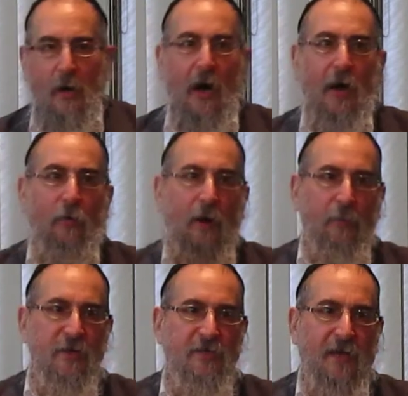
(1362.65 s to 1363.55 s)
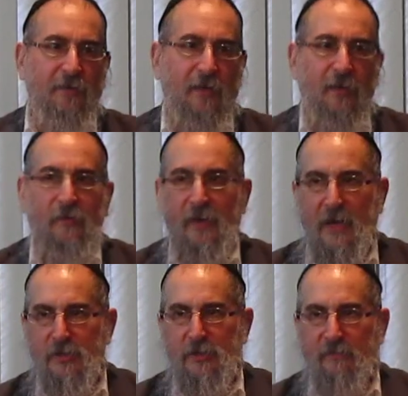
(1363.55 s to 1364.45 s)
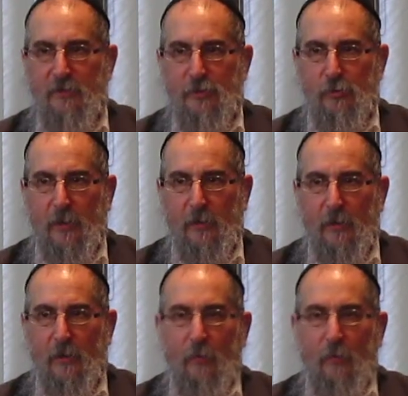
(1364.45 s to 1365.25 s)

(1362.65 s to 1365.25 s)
are representing the nation of Israel.